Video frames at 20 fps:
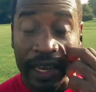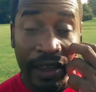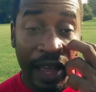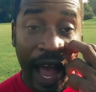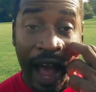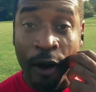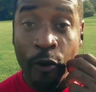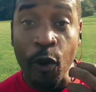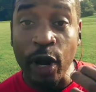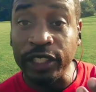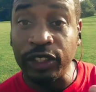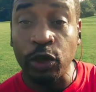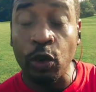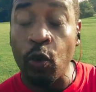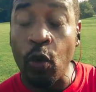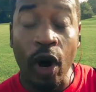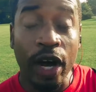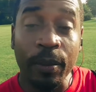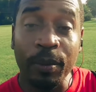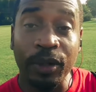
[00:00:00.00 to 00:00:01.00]
I went to
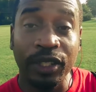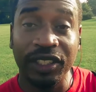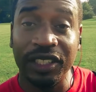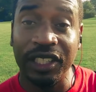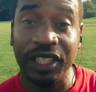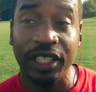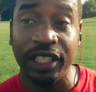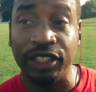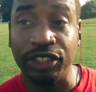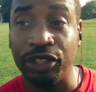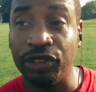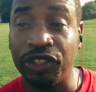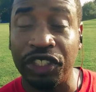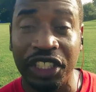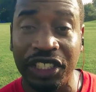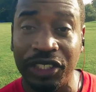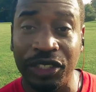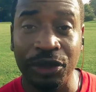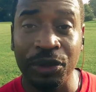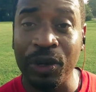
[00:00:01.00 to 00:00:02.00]
one Brazilian
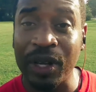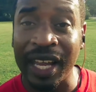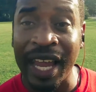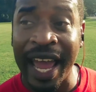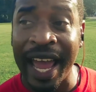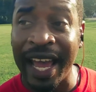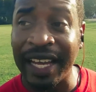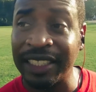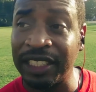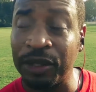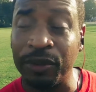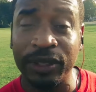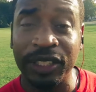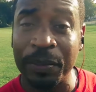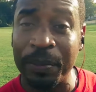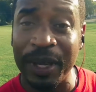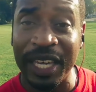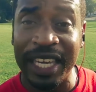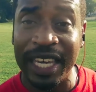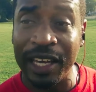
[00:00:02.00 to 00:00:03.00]
Jiu-Jitsu class. It was a
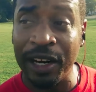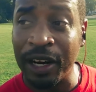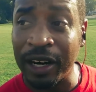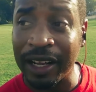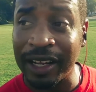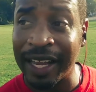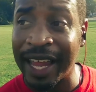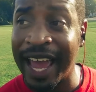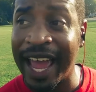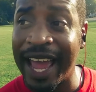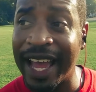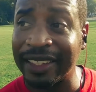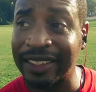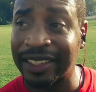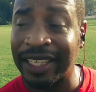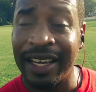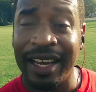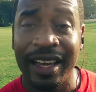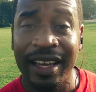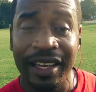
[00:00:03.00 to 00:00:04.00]
beginner class.
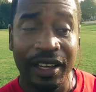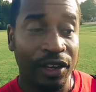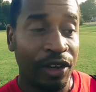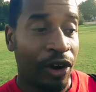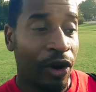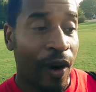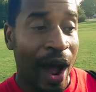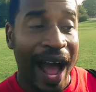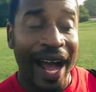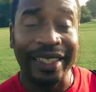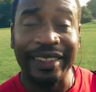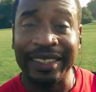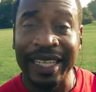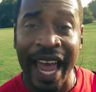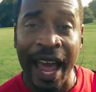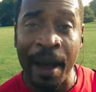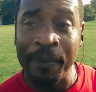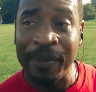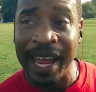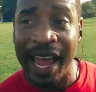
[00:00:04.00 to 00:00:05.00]
You know, I
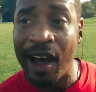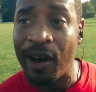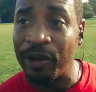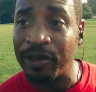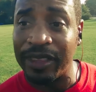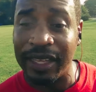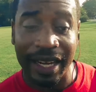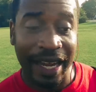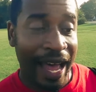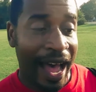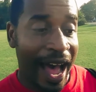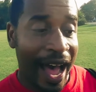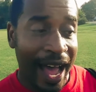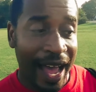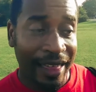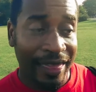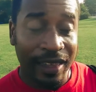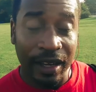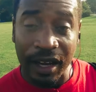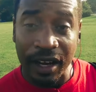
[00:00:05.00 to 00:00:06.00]
tapped out
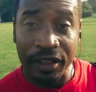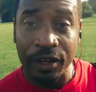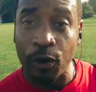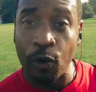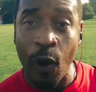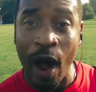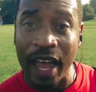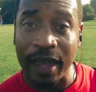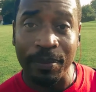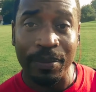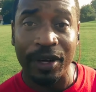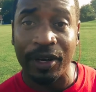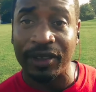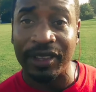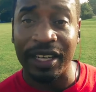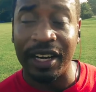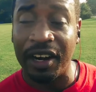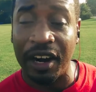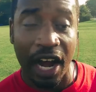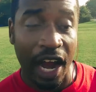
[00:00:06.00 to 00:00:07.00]
the other white belt
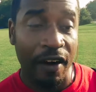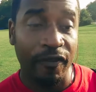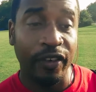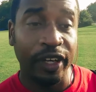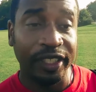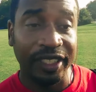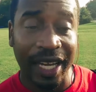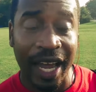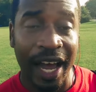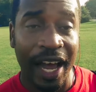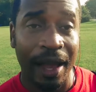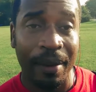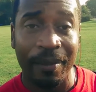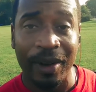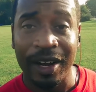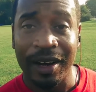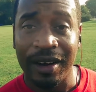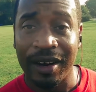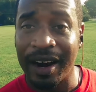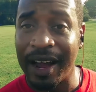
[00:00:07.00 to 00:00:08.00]
there every time,
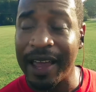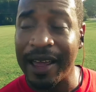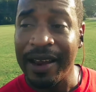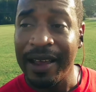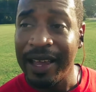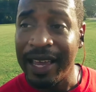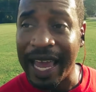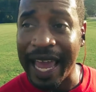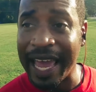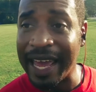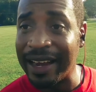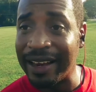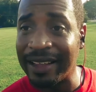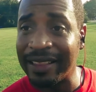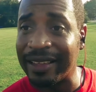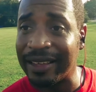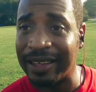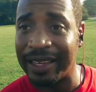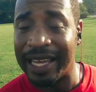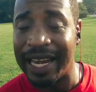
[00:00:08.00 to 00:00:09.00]
right? And
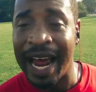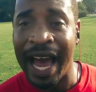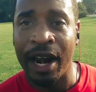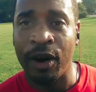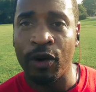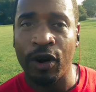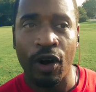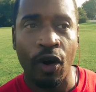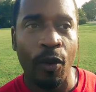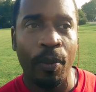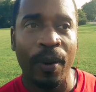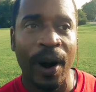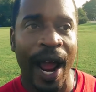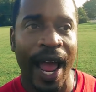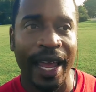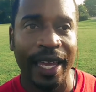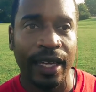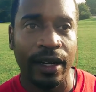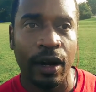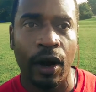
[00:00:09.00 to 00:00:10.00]
I don't go
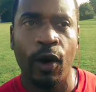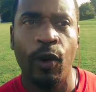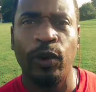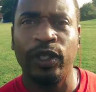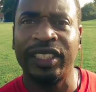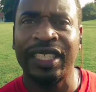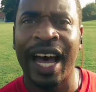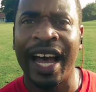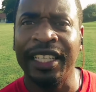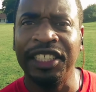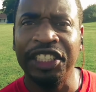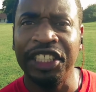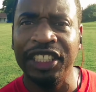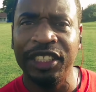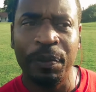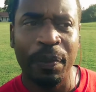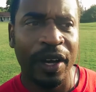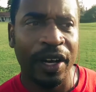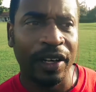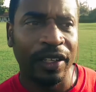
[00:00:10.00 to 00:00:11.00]
bragging, oh, well, Tai Chi's
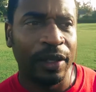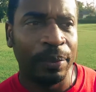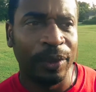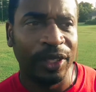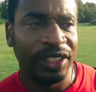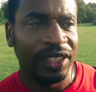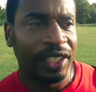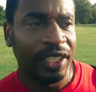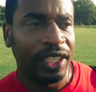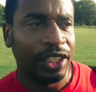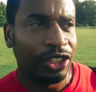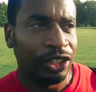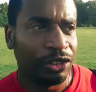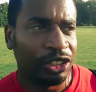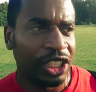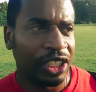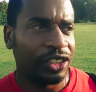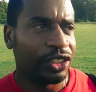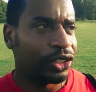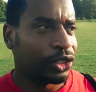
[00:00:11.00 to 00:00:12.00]
better than Brazilian
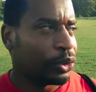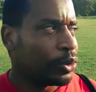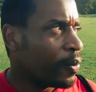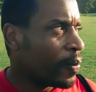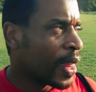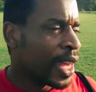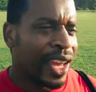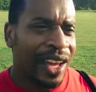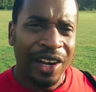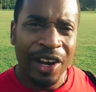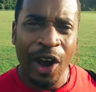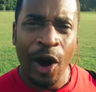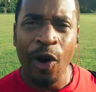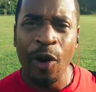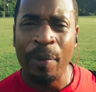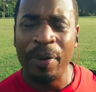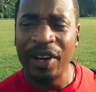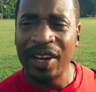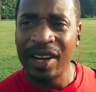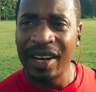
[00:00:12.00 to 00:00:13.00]
Jiu-Jitsu. No,
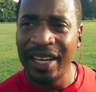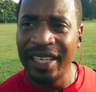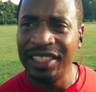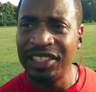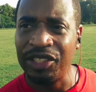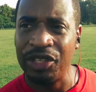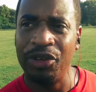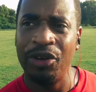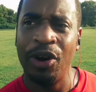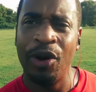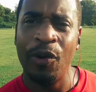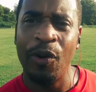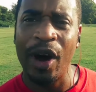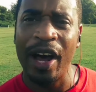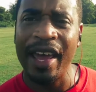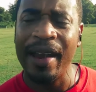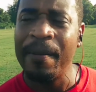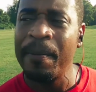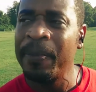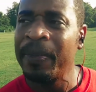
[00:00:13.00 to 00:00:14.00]
because you know what?